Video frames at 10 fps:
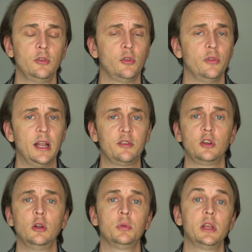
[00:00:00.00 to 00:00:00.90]
so that's
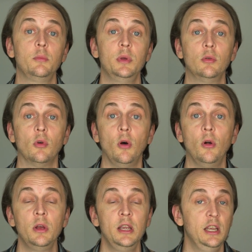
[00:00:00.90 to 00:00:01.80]
going to play a big
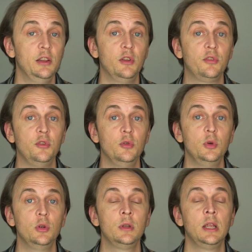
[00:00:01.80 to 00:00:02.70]
role in this new
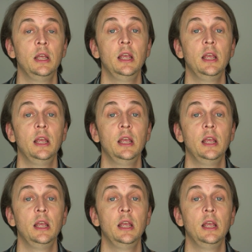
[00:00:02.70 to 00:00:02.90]
moon.